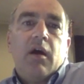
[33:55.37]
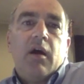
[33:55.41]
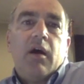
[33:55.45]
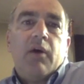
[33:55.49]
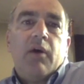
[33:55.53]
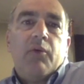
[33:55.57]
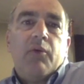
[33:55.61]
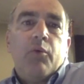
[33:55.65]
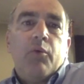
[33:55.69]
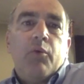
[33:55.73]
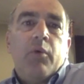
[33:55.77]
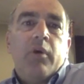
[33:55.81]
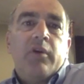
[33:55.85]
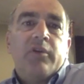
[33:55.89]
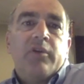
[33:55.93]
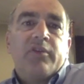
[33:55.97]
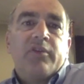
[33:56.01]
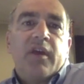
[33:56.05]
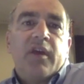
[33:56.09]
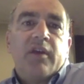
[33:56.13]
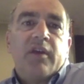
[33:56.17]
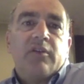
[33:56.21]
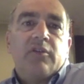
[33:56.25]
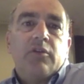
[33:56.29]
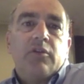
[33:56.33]
What does
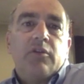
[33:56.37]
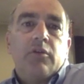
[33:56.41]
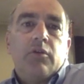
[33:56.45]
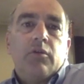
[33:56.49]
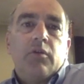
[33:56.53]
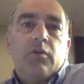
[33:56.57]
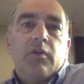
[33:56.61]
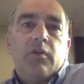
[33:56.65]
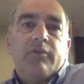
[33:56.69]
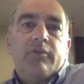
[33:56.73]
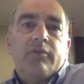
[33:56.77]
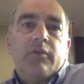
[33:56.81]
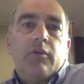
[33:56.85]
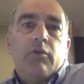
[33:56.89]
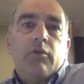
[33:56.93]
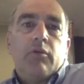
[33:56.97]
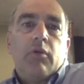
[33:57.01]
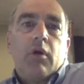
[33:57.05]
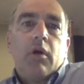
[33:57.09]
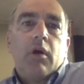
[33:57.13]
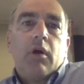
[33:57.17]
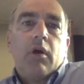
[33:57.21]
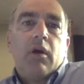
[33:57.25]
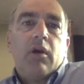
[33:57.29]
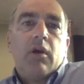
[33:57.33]
that do if you
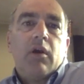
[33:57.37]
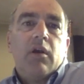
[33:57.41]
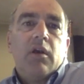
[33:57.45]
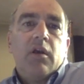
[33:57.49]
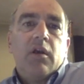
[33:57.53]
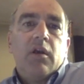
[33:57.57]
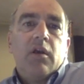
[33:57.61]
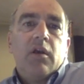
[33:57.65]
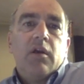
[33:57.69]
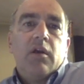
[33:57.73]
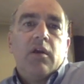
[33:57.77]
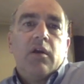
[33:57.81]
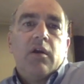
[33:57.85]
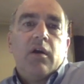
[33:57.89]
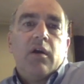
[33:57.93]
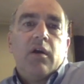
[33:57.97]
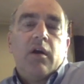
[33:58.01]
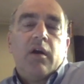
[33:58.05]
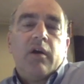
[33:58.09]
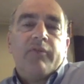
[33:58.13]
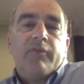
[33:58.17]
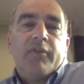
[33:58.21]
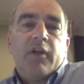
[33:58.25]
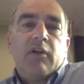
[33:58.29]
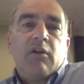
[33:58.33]
are,
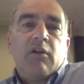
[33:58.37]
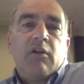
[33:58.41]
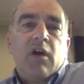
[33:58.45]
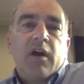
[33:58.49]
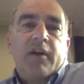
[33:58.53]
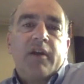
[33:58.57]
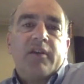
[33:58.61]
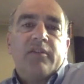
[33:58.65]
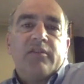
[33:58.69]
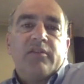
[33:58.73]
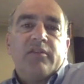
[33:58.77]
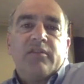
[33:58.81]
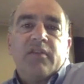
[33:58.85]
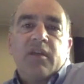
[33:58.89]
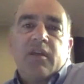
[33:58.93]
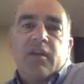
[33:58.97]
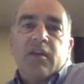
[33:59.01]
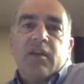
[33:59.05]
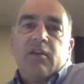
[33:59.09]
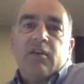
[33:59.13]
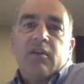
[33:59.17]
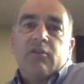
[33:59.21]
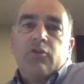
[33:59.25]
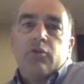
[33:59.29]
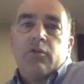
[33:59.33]
if the clock is
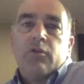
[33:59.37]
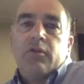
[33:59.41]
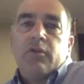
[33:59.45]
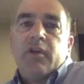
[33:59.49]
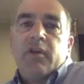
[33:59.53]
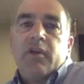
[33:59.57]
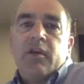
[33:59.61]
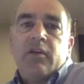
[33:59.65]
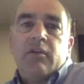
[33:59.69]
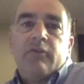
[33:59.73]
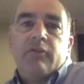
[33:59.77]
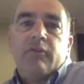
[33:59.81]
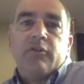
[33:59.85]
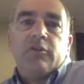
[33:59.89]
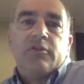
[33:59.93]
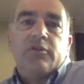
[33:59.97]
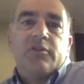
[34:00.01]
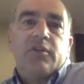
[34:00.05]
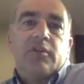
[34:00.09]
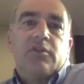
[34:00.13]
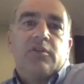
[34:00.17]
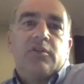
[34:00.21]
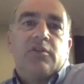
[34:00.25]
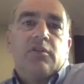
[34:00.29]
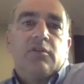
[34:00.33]
ticking toward the end of your
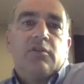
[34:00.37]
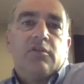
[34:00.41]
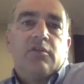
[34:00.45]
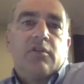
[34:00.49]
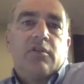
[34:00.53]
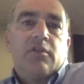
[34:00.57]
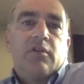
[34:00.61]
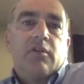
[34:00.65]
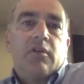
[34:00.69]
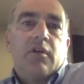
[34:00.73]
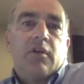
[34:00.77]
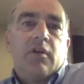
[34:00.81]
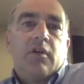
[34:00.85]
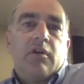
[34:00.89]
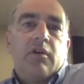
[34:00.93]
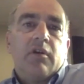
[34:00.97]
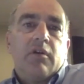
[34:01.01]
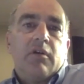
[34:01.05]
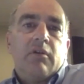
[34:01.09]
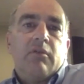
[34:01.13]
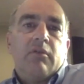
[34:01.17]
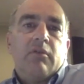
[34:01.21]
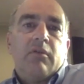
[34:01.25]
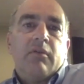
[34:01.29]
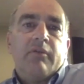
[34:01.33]
6 years on your
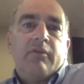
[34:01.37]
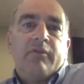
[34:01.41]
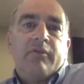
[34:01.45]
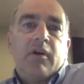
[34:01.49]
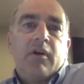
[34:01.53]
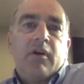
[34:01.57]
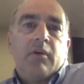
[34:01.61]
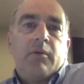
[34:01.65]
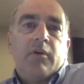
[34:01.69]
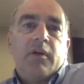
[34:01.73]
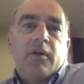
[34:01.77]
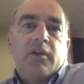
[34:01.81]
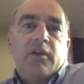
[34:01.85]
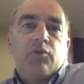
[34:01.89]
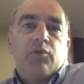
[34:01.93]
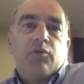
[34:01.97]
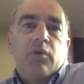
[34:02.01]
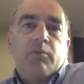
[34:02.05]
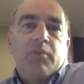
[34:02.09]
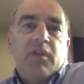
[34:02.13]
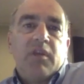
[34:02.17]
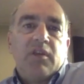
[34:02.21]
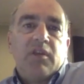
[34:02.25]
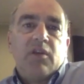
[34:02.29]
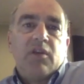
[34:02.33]
available
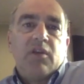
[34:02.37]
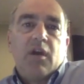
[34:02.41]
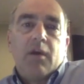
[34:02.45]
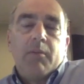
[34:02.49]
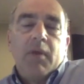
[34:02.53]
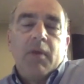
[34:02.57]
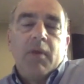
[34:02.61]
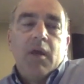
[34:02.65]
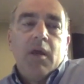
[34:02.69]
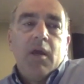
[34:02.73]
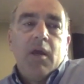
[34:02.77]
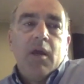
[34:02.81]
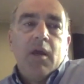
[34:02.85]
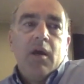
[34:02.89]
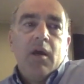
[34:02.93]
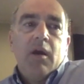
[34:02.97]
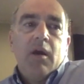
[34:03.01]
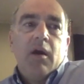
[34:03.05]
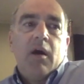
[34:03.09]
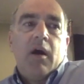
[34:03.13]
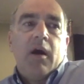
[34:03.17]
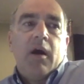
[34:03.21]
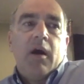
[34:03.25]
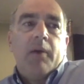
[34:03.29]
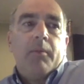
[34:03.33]
H-1B
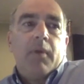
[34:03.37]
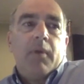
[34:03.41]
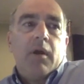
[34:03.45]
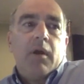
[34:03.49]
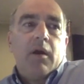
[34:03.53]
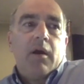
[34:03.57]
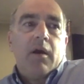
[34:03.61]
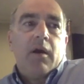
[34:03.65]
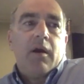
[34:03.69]
time?